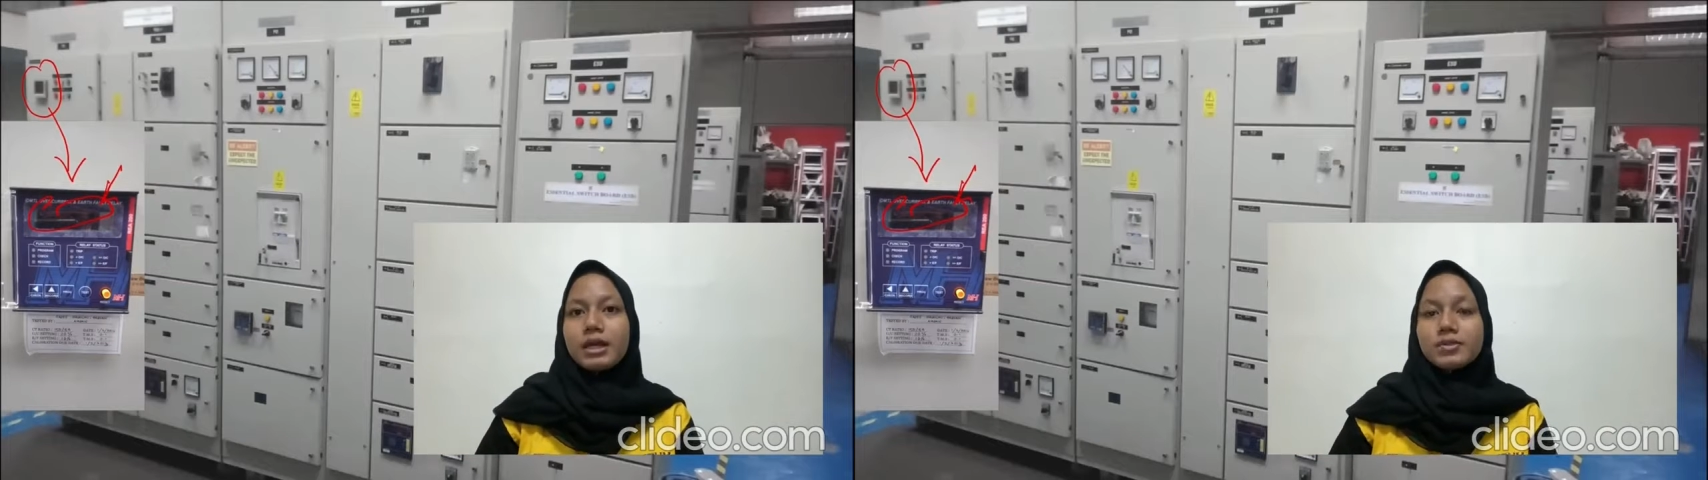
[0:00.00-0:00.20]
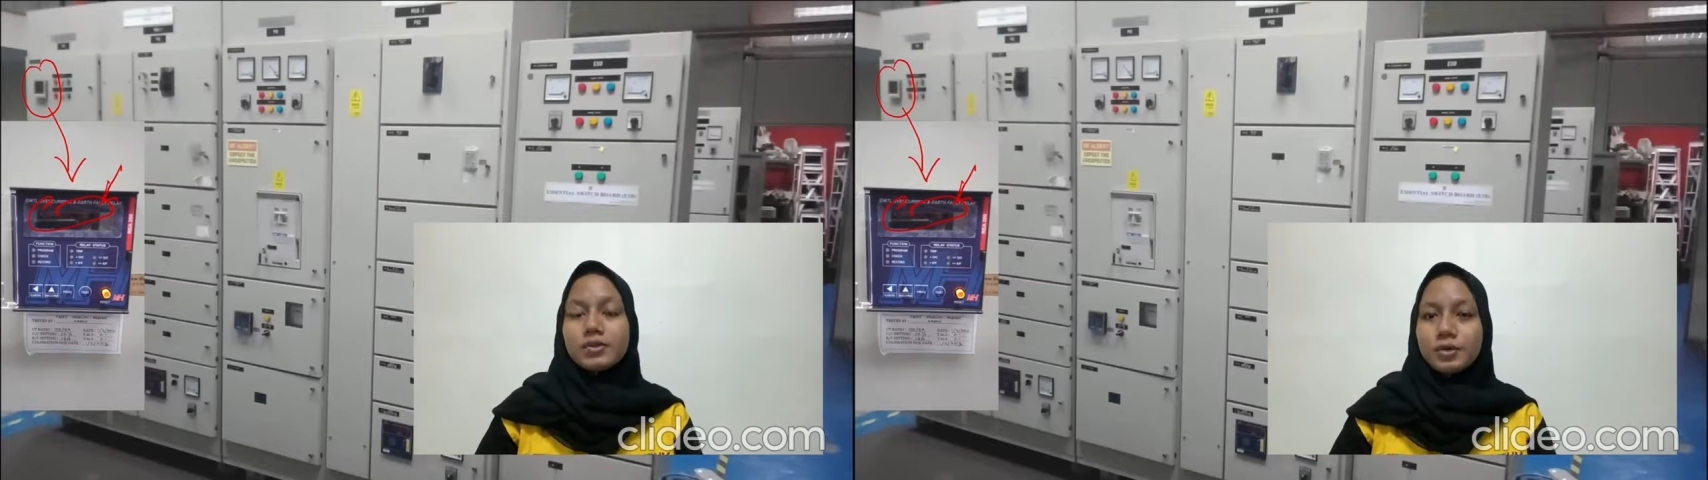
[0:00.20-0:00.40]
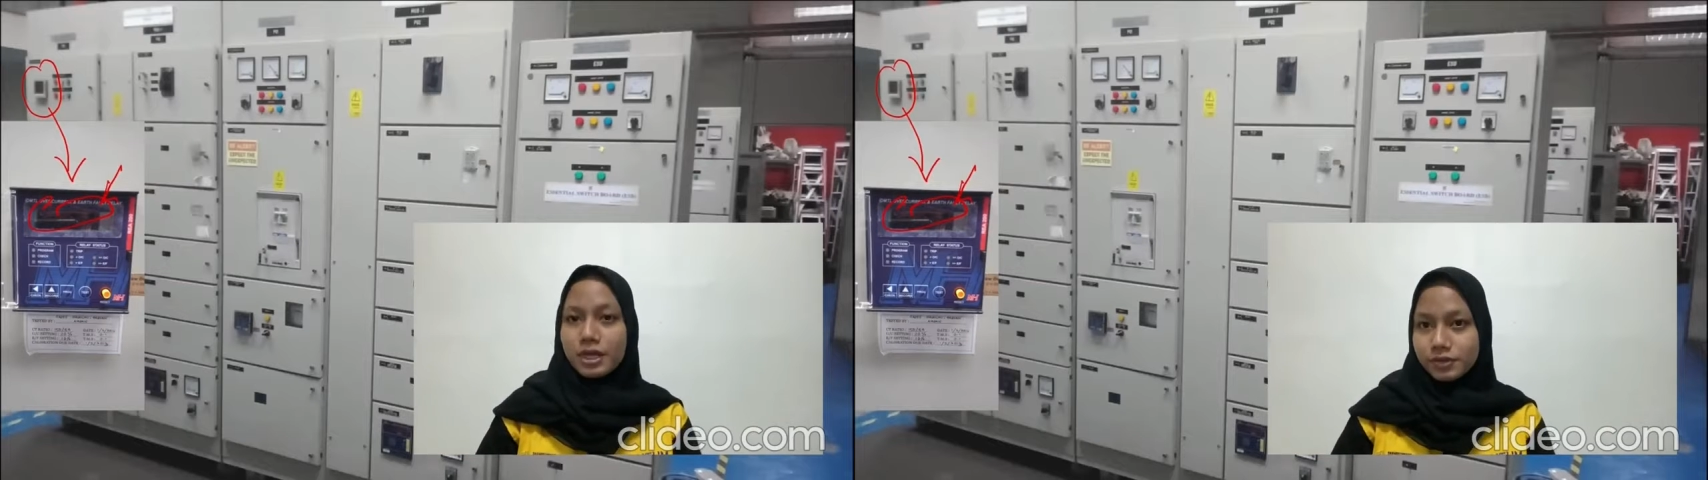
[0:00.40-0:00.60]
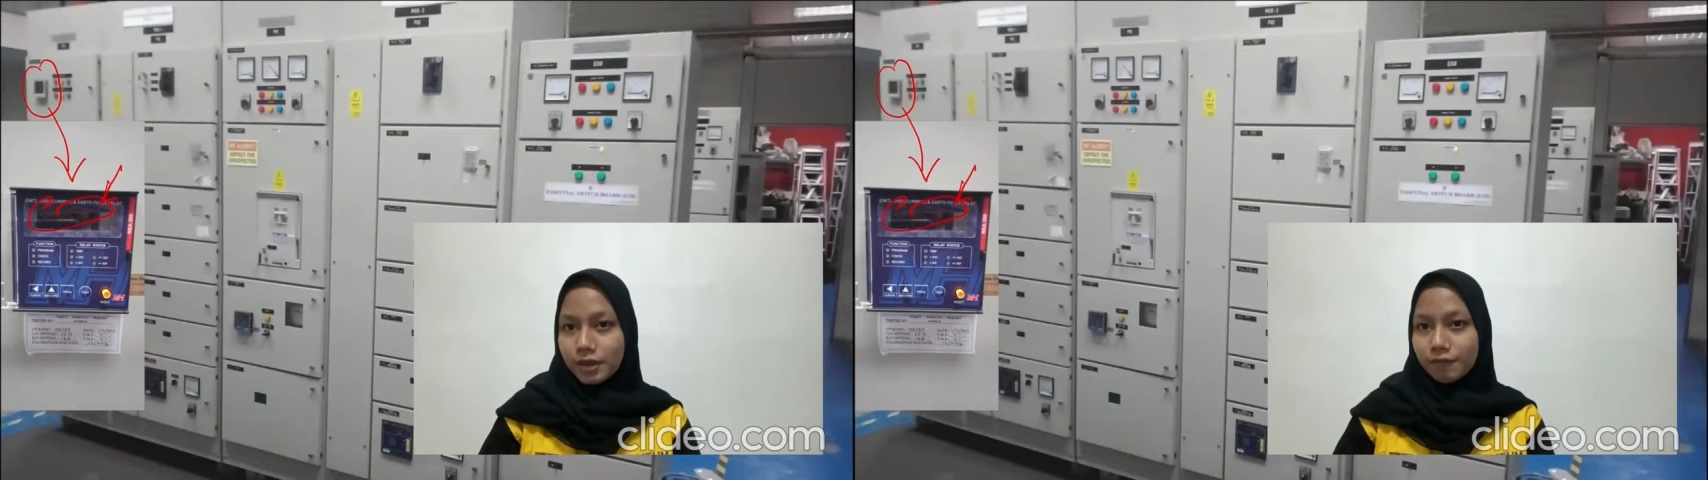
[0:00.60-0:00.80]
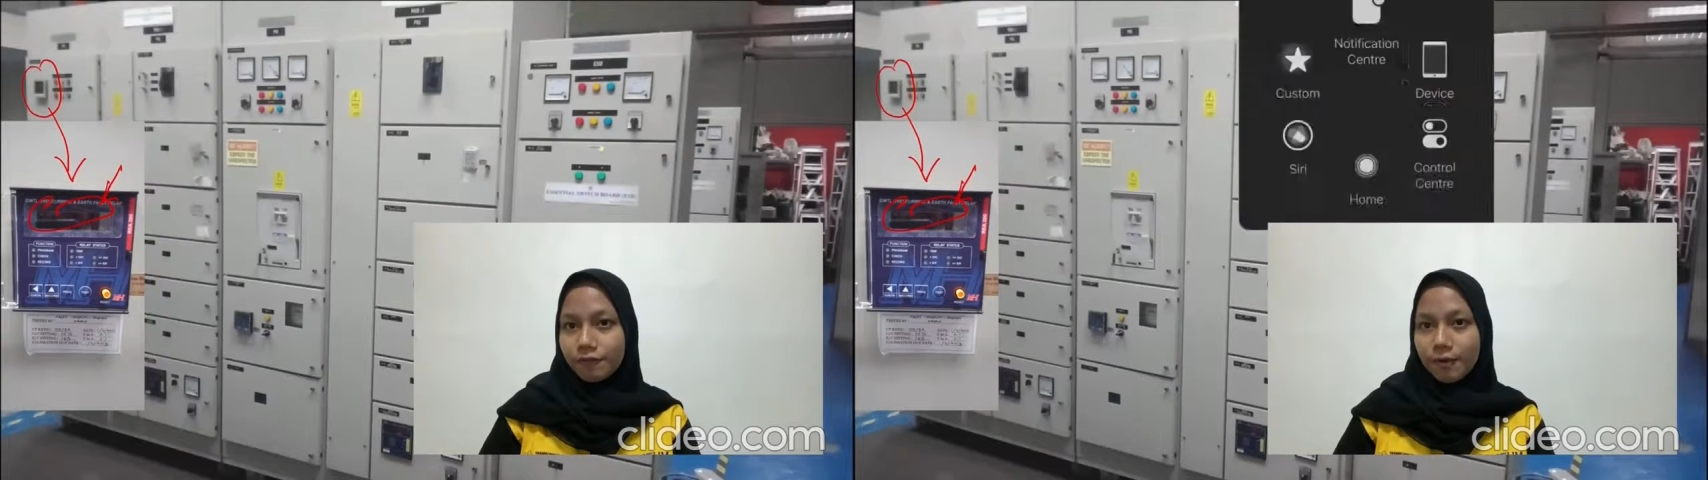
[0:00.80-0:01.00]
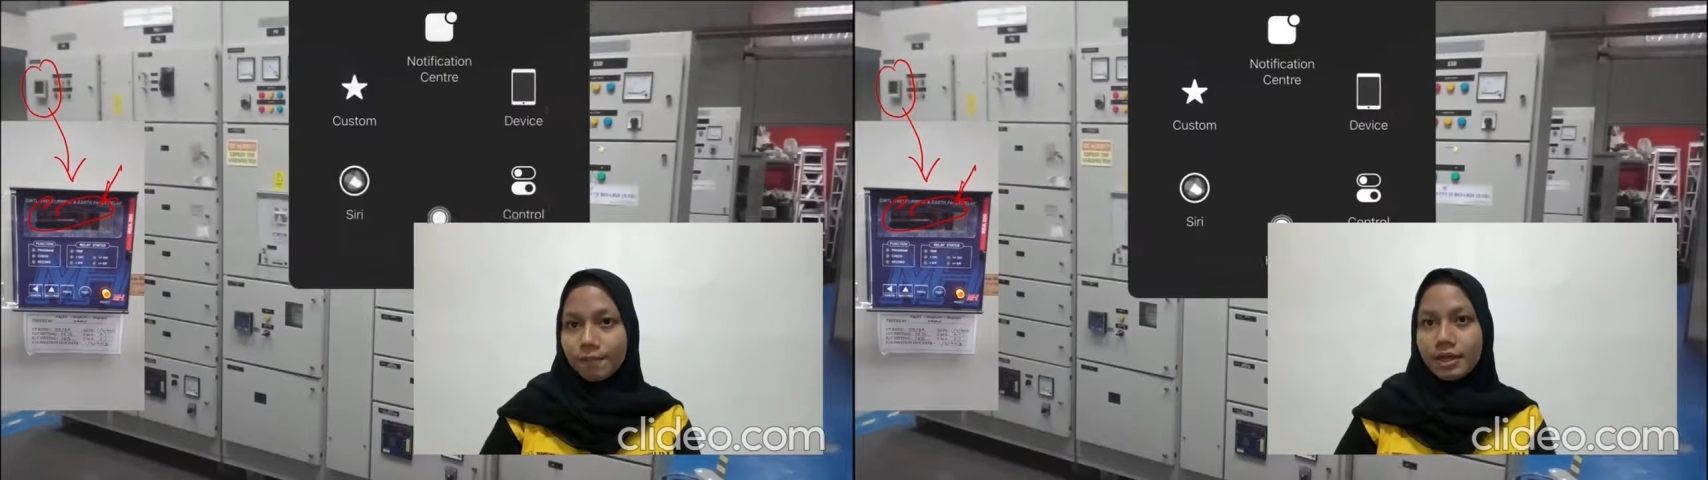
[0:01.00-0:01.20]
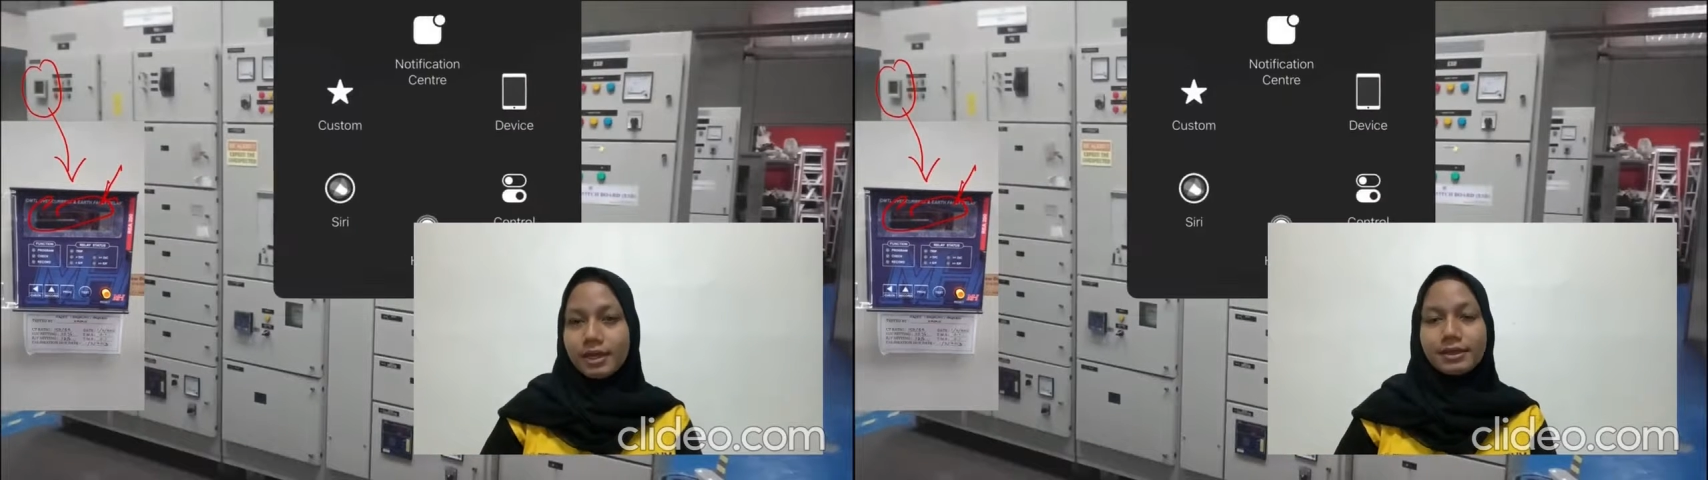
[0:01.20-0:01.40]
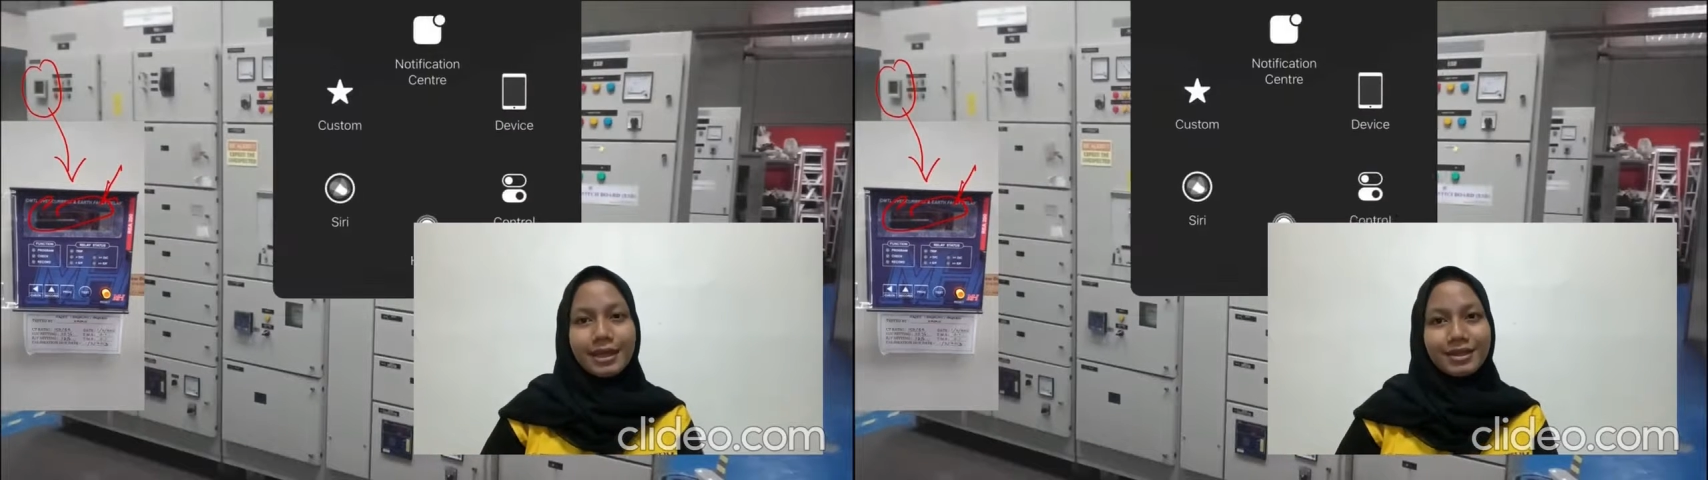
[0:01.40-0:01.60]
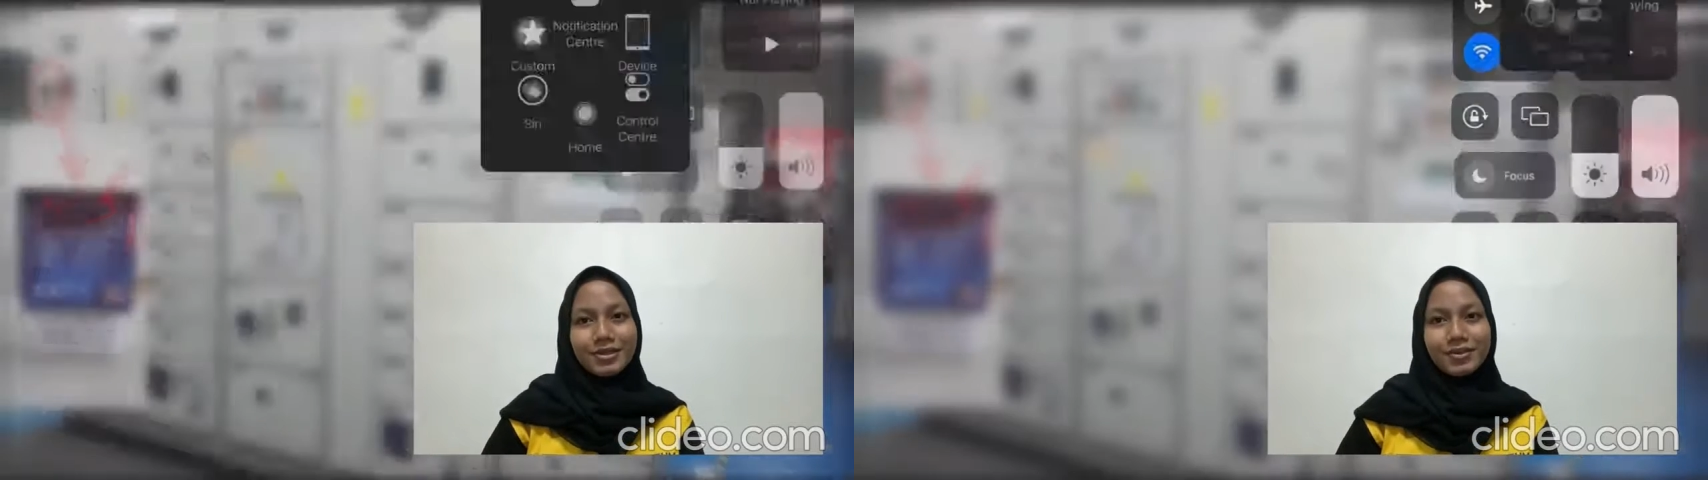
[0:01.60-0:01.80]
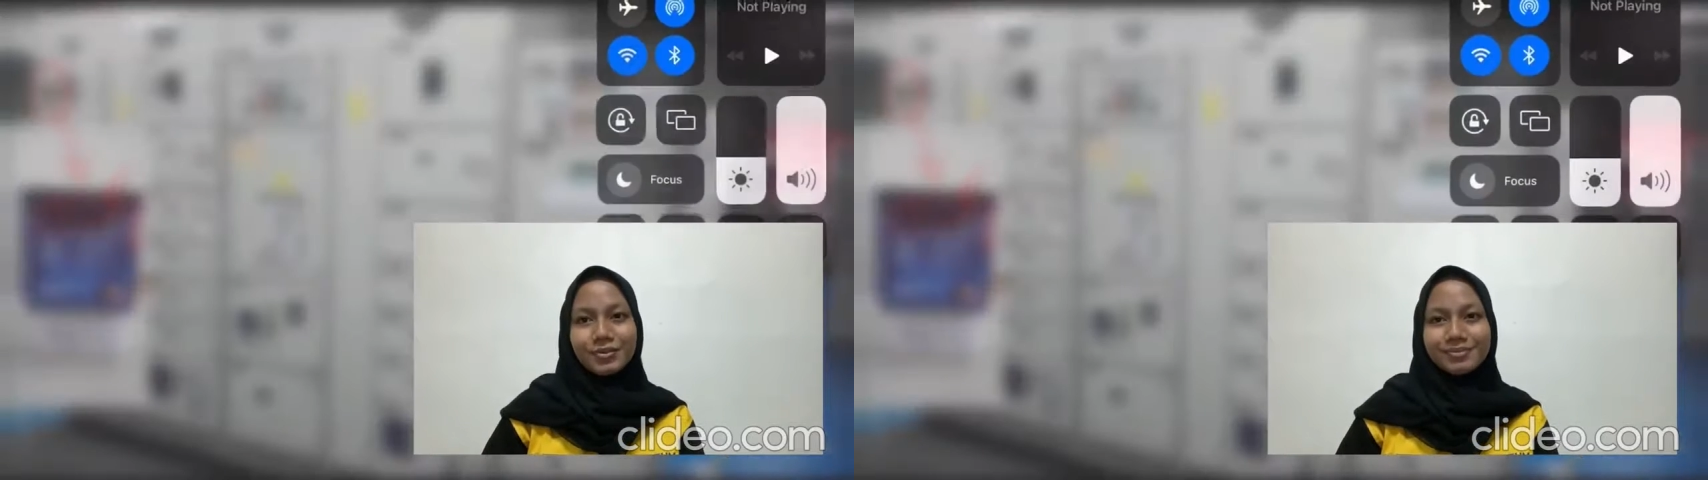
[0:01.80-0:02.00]
So that's all from me.
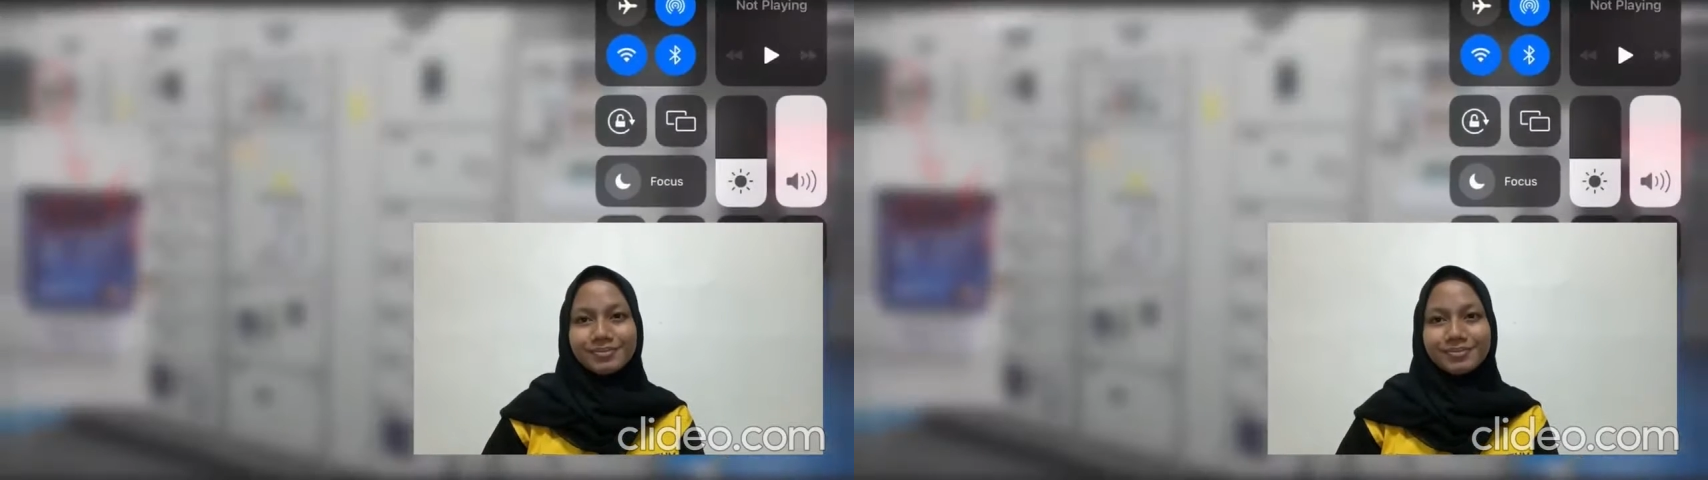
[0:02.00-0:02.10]
Thank you.